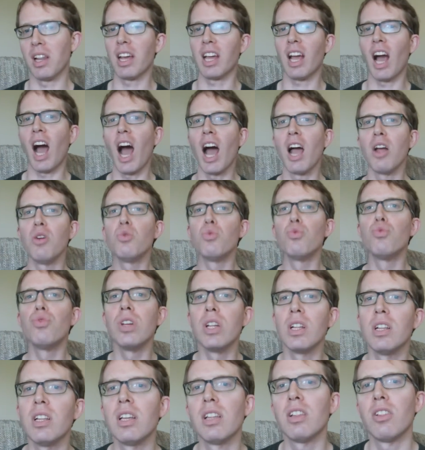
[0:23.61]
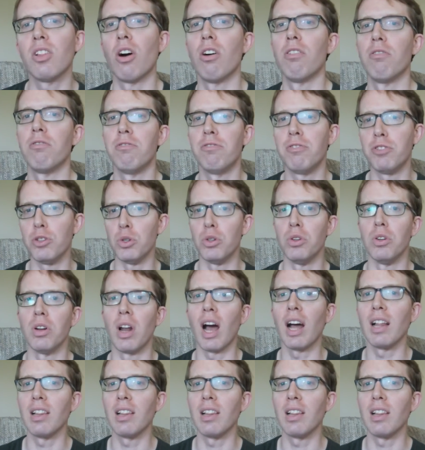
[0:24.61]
Like, I really love food.